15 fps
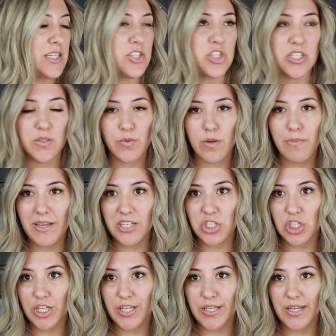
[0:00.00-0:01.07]
Just want to
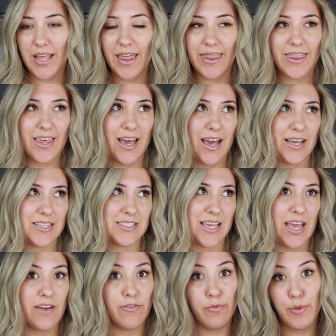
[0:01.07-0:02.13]
mention that
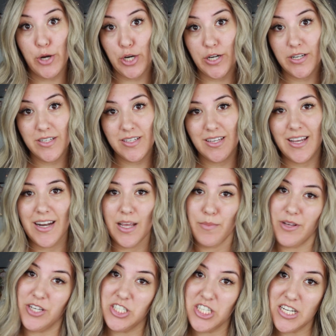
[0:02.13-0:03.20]
I have a bird, and I
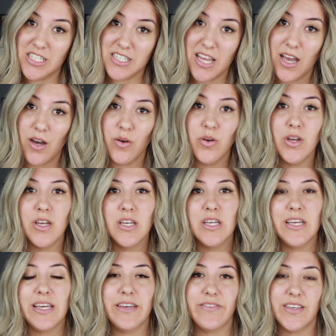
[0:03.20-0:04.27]
apologize now
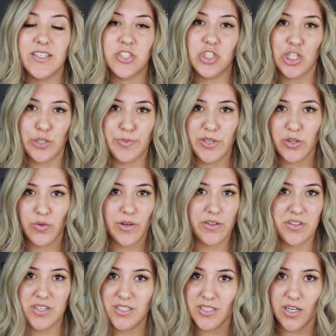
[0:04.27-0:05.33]
if he's chirping throughout
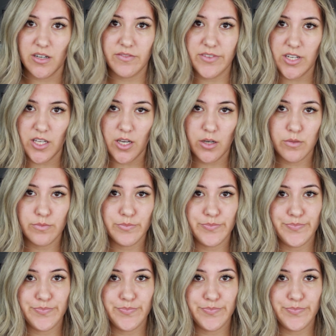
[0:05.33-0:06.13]
the entire video.